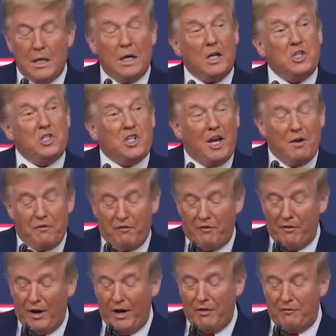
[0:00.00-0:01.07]
a
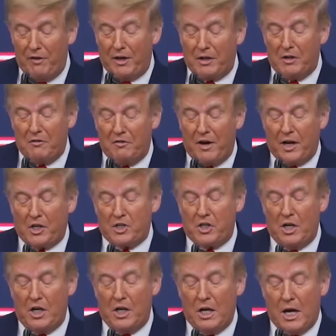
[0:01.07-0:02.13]
safe and effective
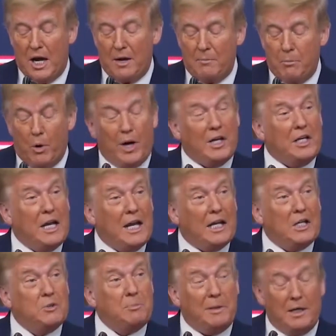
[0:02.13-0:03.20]
vaccine at
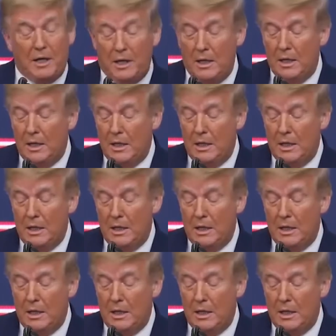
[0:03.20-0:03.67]
breakneck speed.